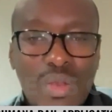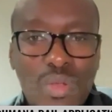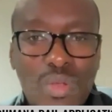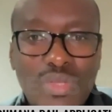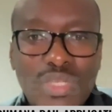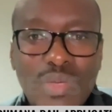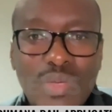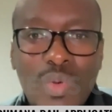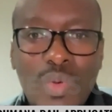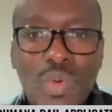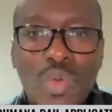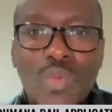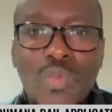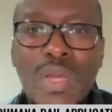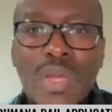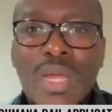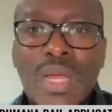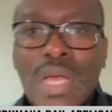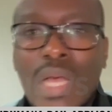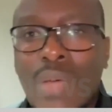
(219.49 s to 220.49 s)
Dr.
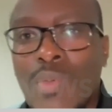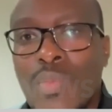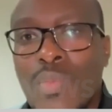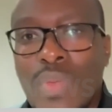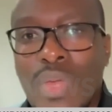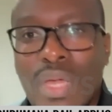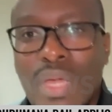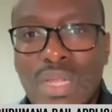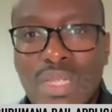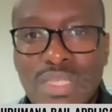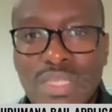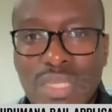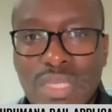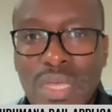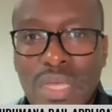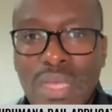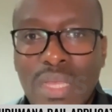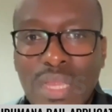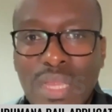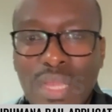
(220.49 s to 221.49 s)
Magudumana coming back and
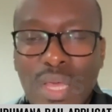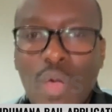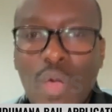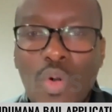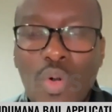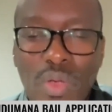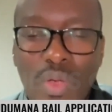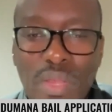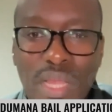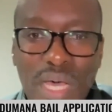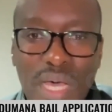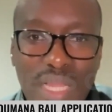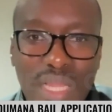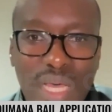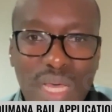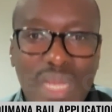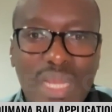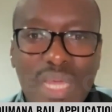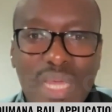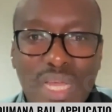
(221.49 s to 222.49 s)
saying, all the other
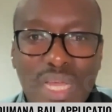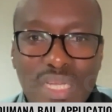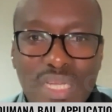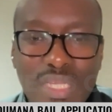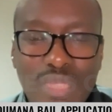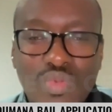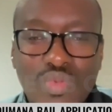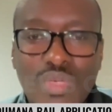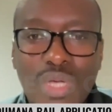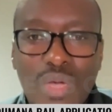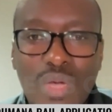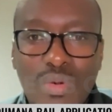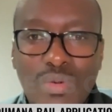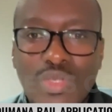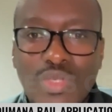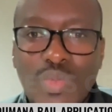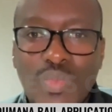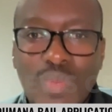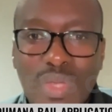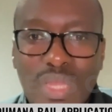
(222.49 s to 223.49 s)
allegations which are going
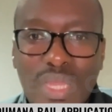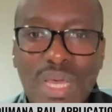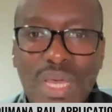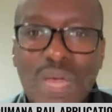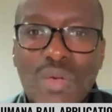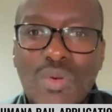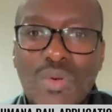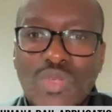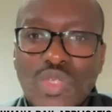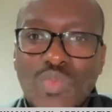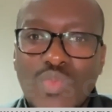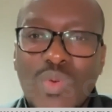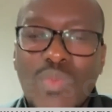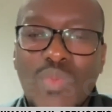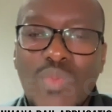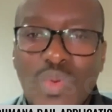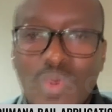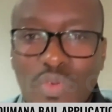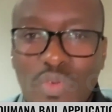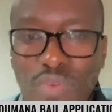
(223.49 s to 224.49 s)
to be there are going to be
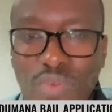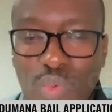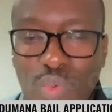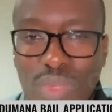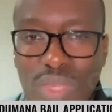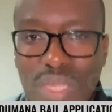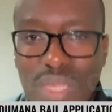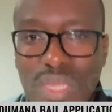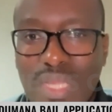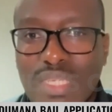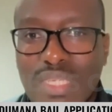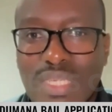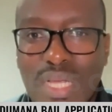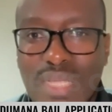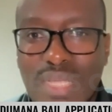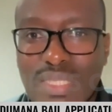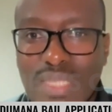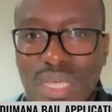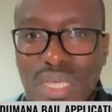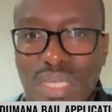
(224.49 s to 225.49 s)
proved within the
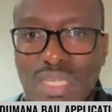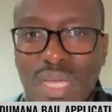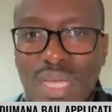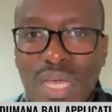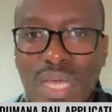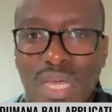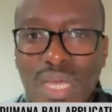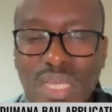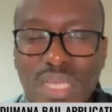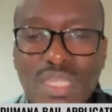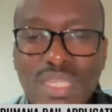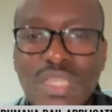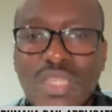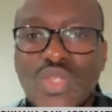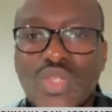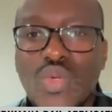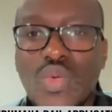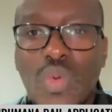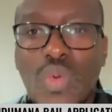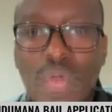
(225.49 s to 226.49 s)
trial stage. It
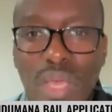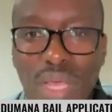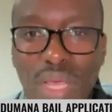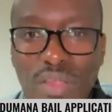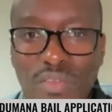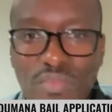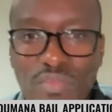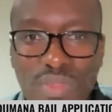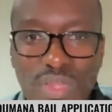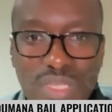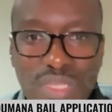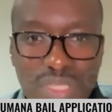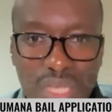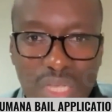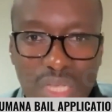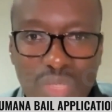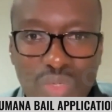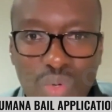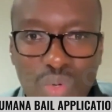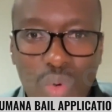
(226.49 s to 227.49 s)
is too early for the
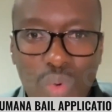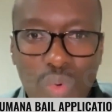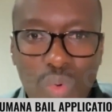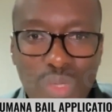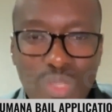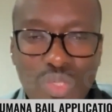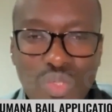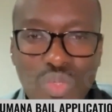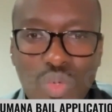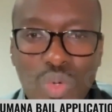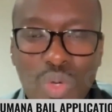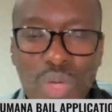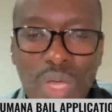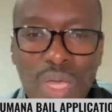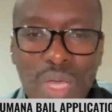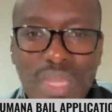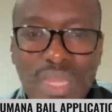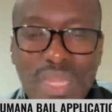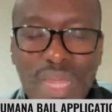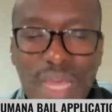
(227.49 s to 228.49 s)
state to go into
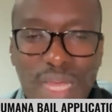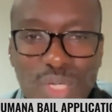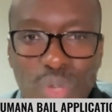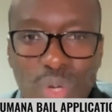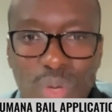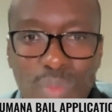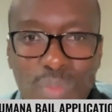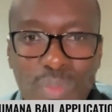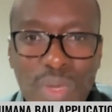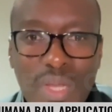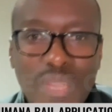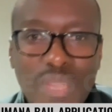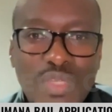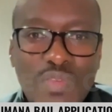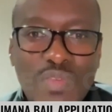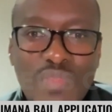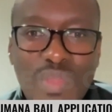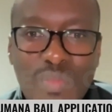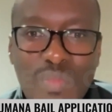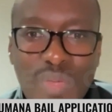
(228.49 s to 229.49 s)
the actual merits
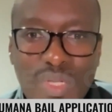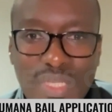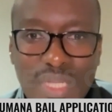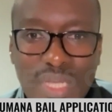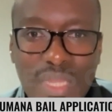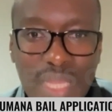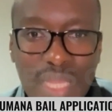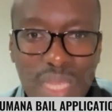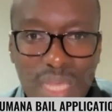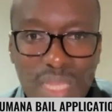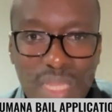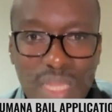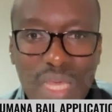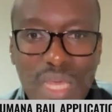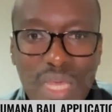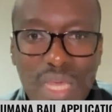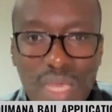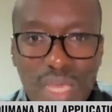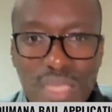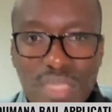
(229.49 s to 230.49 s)
of the matter. There
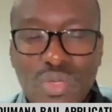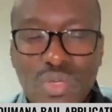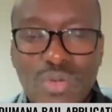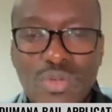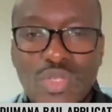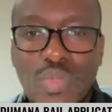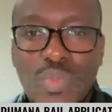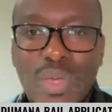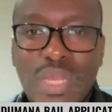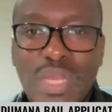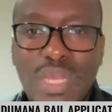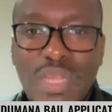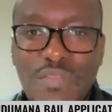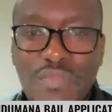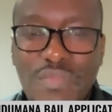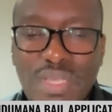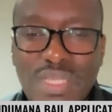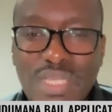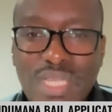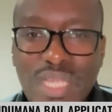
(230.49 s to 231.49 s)
is going to be a
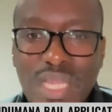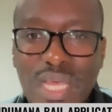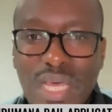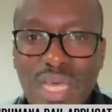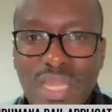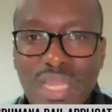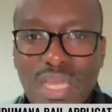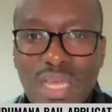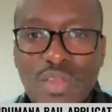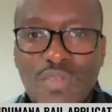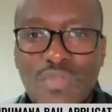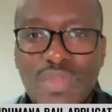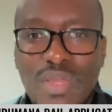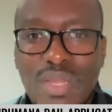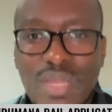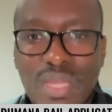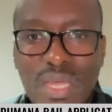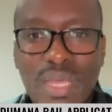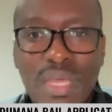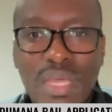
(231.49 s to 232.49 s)
defense at the end of the
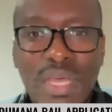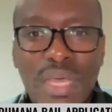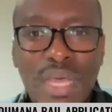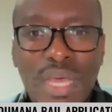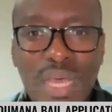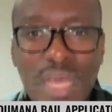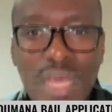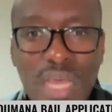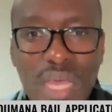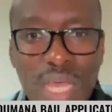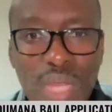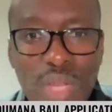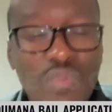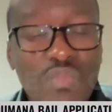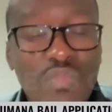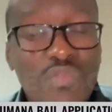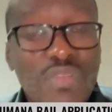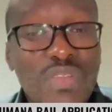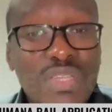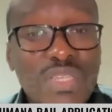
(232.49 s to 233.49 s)
day. And
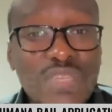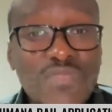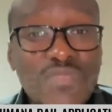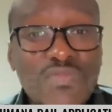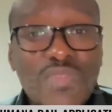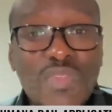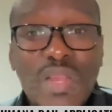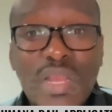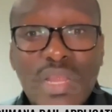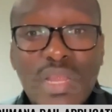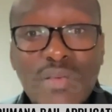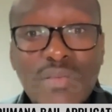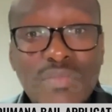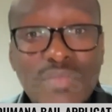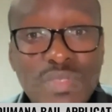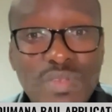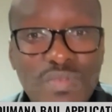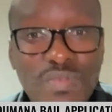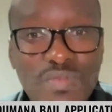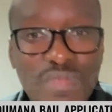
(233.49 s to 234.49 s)
you've received
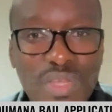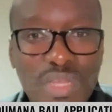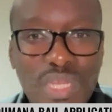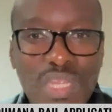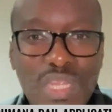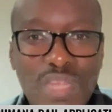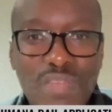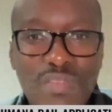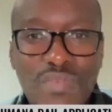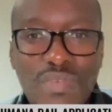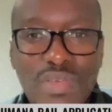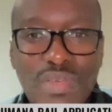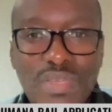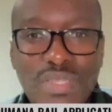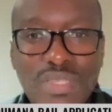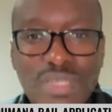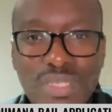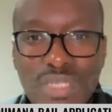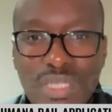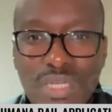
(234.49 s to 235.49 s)
glimpses of the
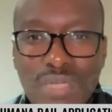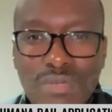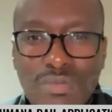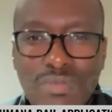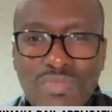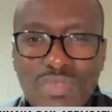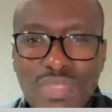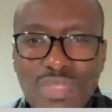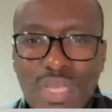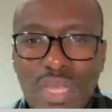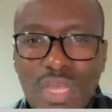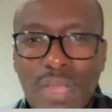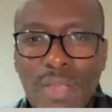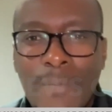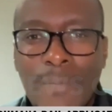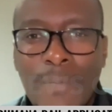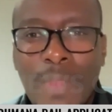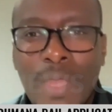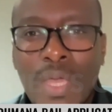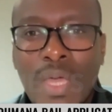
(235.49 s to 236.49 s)
defense in terms of
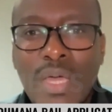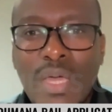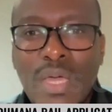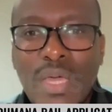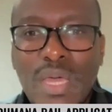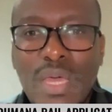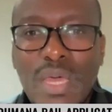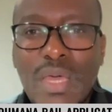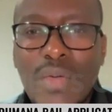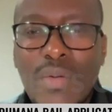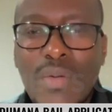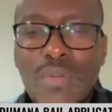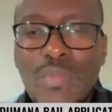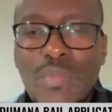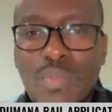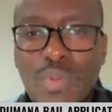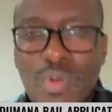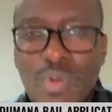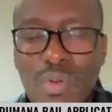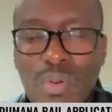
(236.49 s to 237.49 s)
saying,
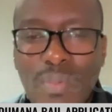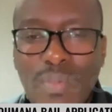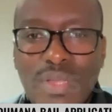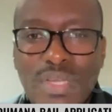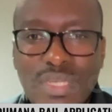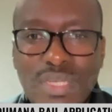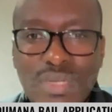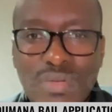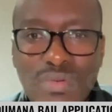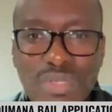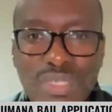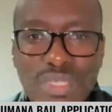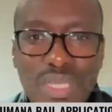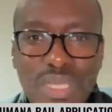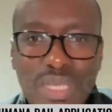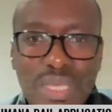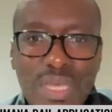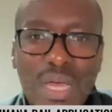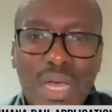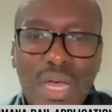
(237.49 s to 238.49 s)
probably she will
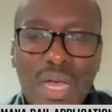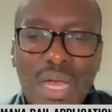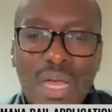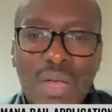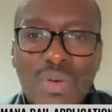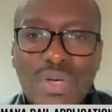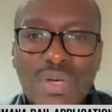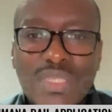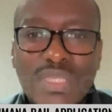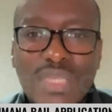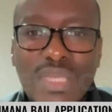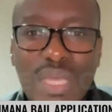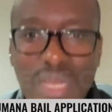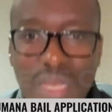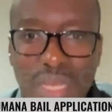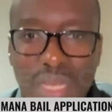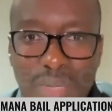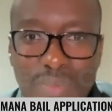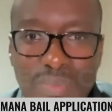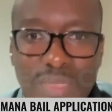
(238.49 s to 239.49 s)
say, I was
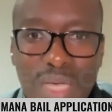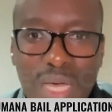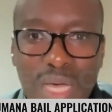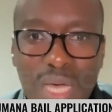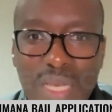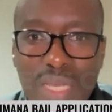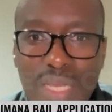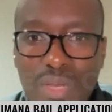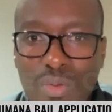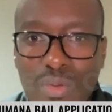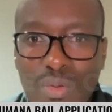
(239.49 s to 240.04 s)
kidnapped. I